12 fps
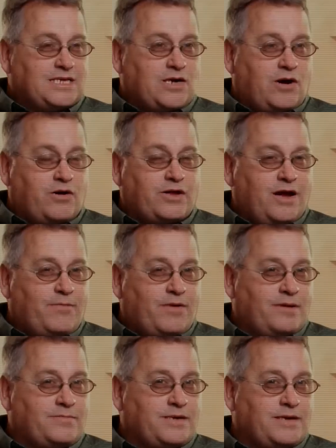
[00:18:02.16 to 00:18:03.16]
It's hard to
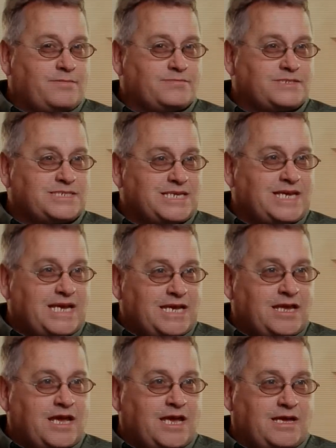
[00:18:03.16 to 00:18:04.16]
comprehend him sitting
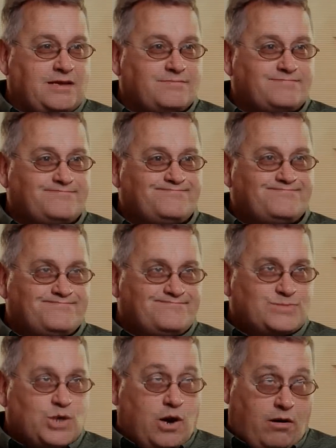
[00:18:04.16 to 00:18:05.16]
in a
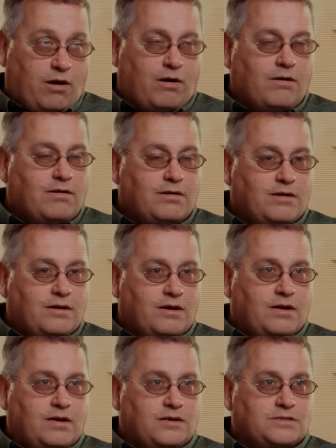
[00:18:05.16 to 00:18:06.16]
car
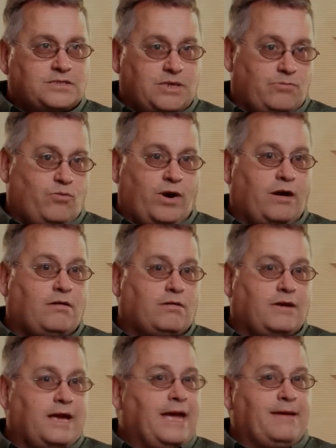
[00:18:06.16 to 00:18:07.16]
somewhere
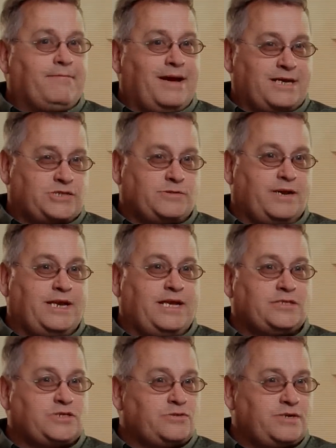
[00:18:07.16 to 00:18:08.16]
and
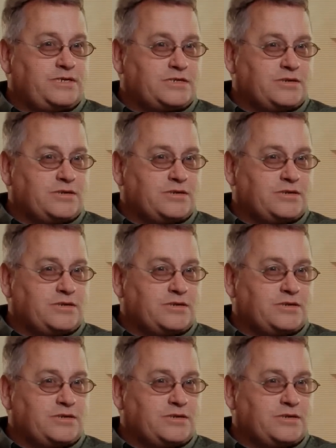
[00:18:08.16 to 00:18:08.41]
masturbating to it.